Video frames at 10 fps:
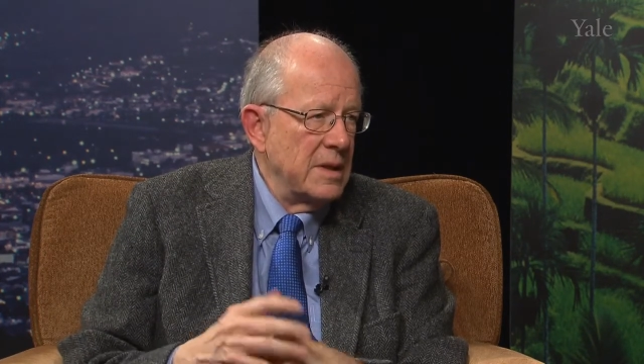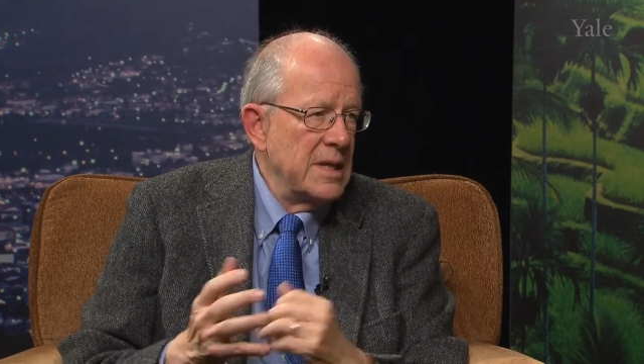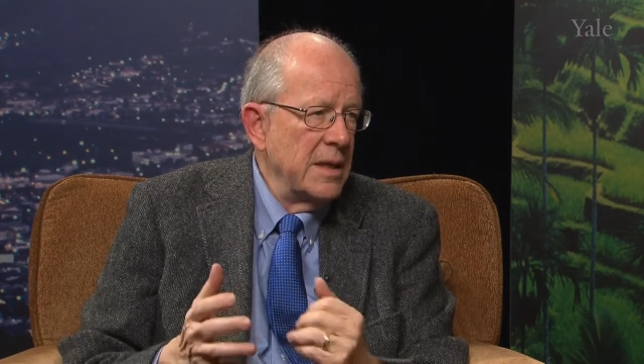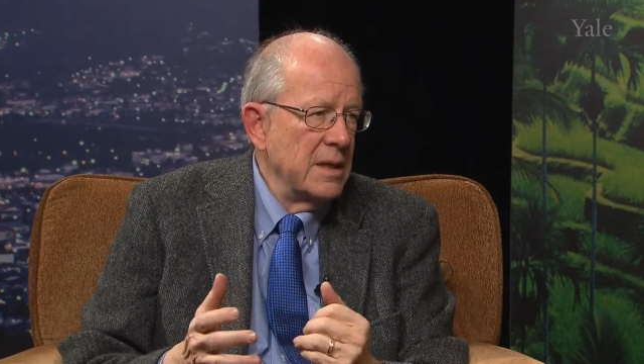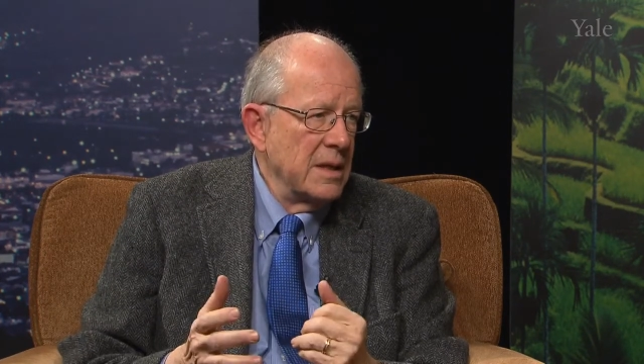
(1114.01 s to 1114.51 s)

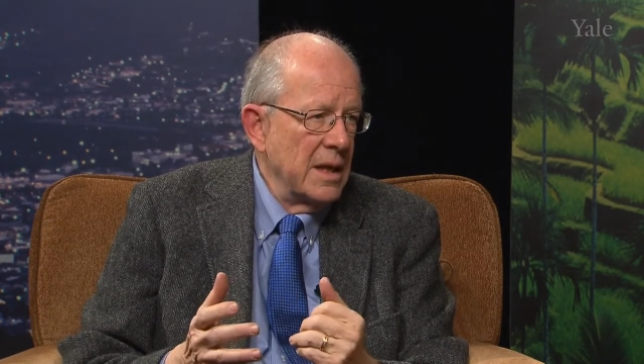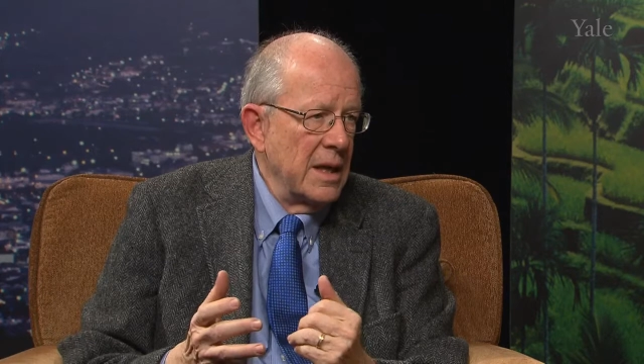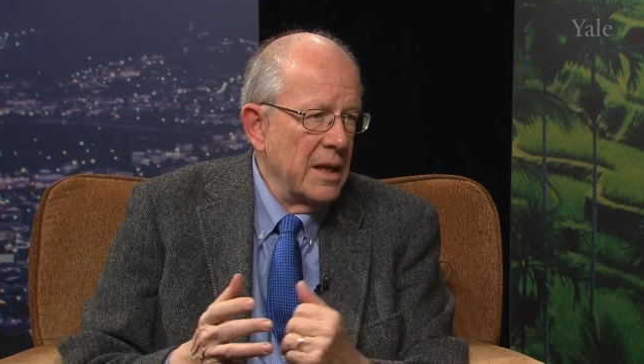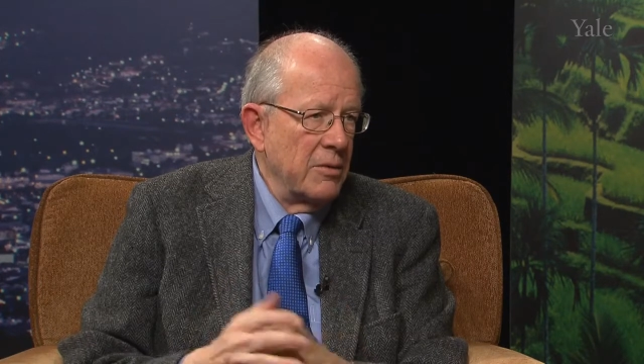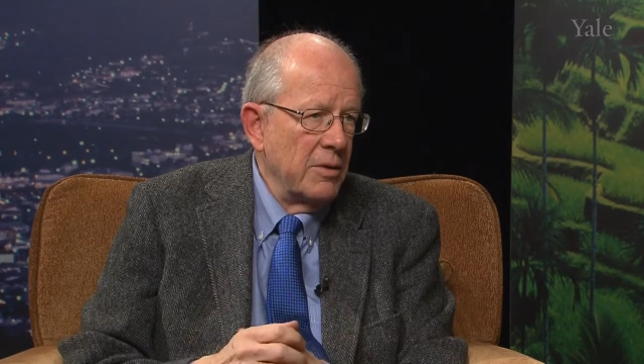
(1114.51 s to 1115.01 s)
taken
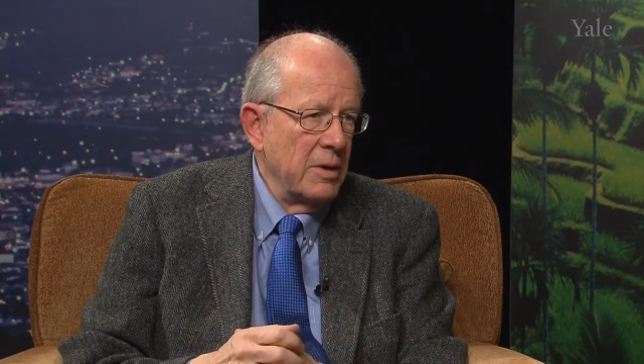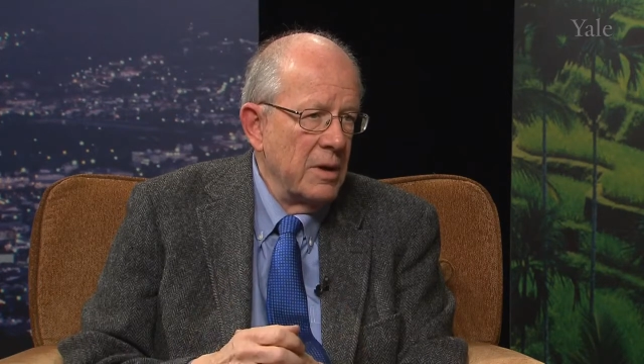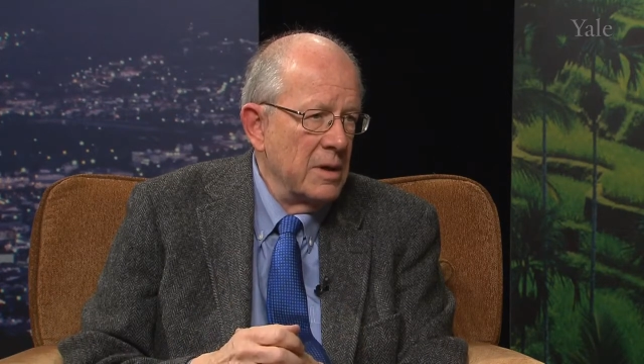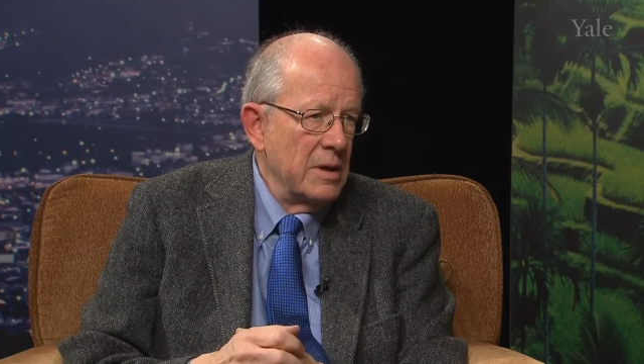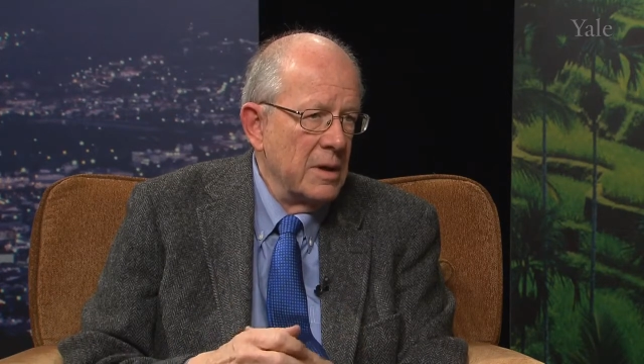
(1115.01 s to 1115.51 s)
together,
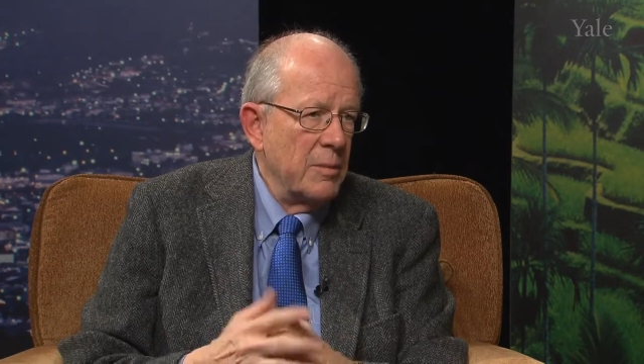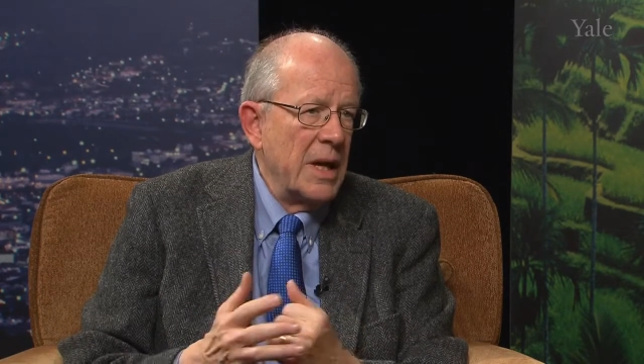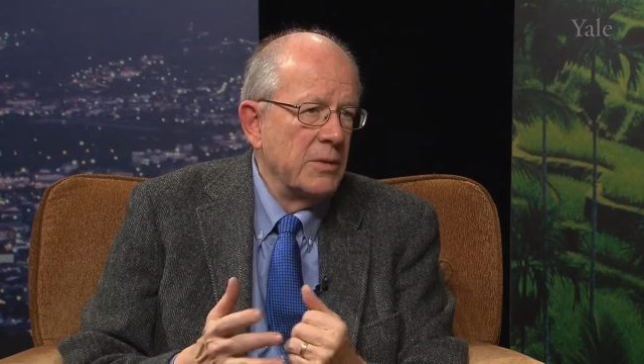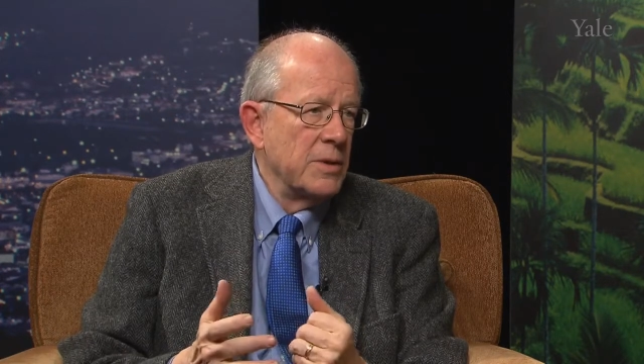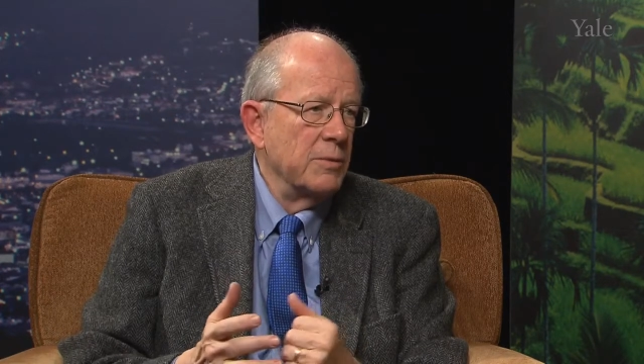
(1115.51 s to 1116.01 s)

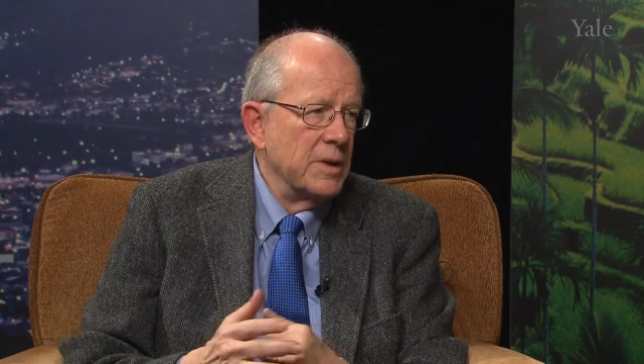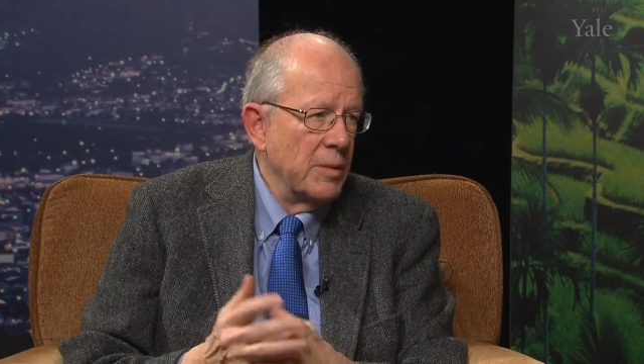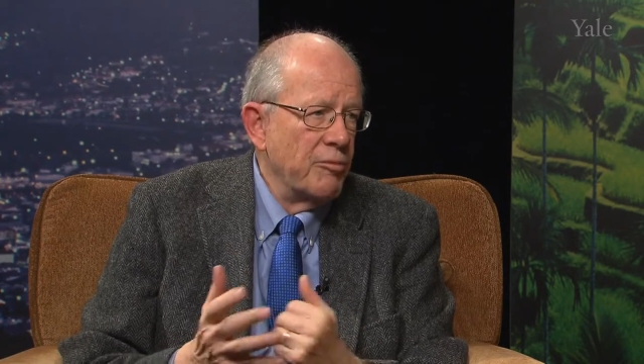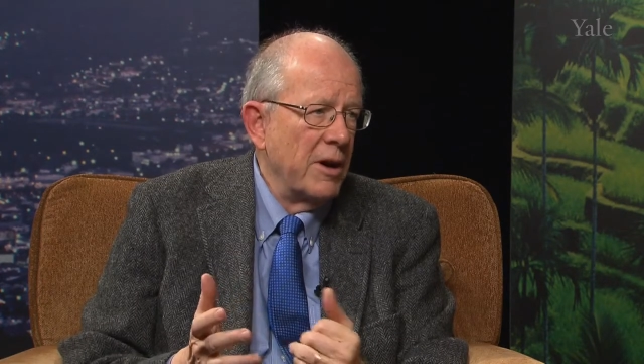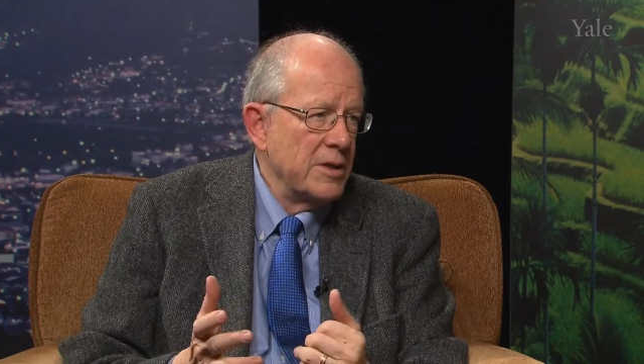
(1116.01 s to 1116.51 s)
amount to a
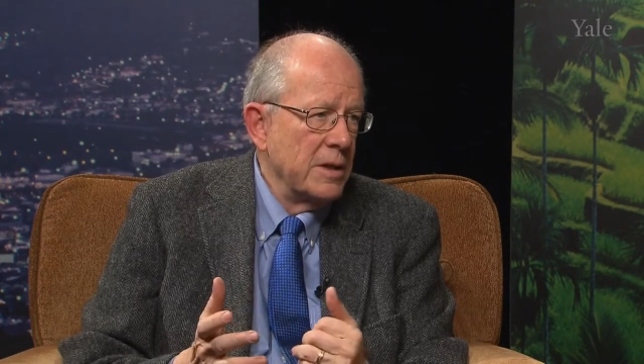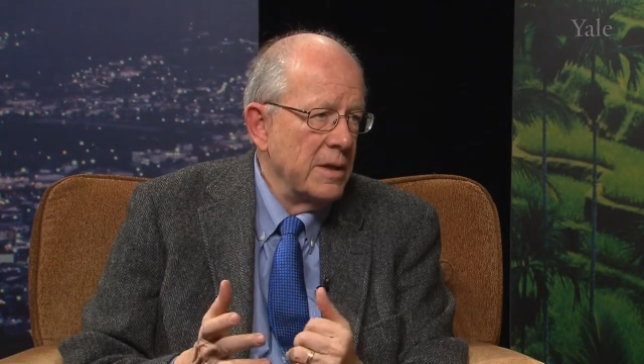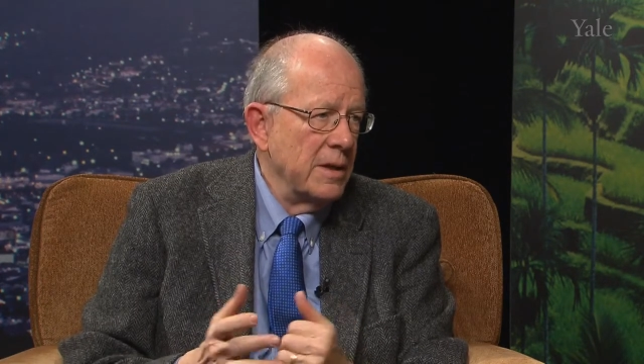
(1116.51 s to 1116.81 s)
depression.